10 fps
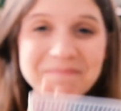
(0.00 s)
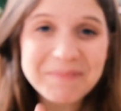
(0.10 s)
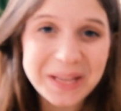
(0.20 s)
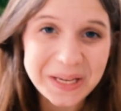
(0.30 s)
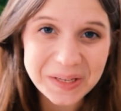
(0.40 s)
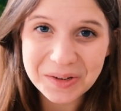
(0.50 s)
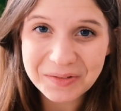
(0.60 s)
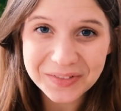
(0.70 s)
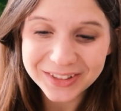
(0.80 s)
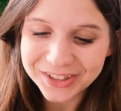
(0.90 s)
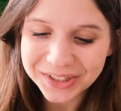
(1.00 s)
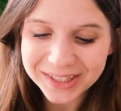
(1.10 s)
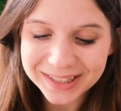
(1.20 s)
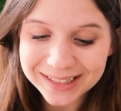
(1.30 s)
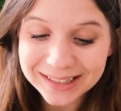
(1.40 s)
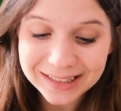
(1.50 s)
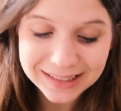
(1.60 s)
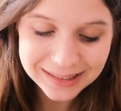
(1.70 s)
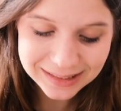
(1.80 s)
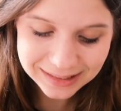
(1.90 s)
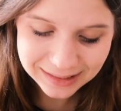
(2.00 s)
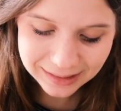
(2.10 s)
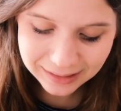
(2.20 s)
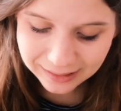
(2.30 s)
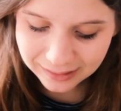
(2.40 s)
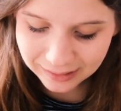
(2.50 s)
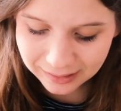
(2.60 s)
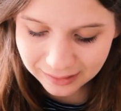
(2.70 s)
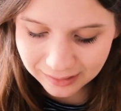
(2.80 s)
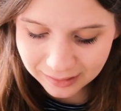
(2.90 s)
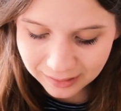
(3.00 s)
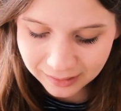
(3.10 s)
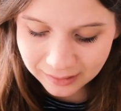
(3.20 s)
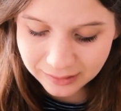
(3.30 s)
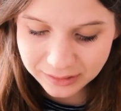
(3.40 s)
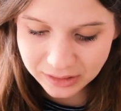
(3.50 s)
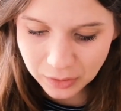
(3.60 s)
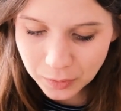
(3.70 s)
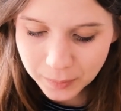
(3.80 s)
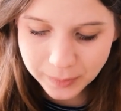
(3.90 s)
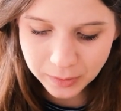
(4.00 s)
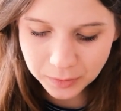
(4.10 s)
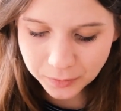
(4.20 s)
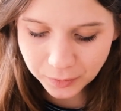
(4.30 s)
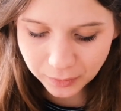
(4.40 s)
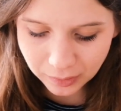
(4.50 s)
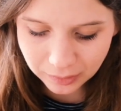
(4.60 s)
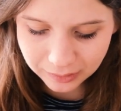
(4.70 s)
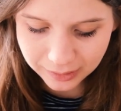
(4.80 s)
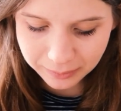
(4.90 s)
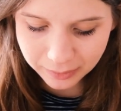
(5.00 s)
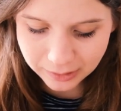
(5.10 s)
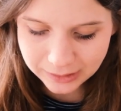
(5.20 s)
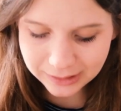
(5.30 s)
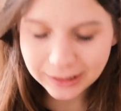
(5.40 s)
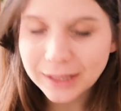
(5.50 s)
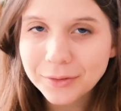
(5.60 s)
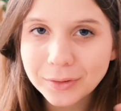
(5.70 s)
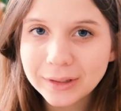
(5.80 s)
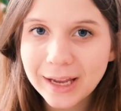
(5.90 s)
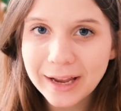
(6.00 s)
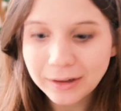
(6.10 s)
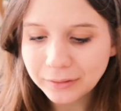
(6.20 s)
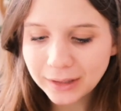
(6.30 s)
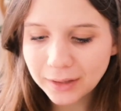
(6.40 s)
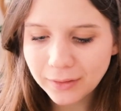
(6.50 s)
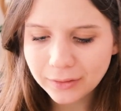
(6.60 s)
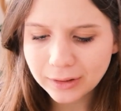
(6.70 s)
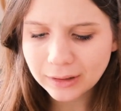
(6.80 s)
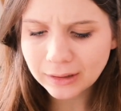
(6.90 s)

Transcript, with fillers: thank you, Finchie. This is so beautiful in person. Like I've only, I don't think I've ever,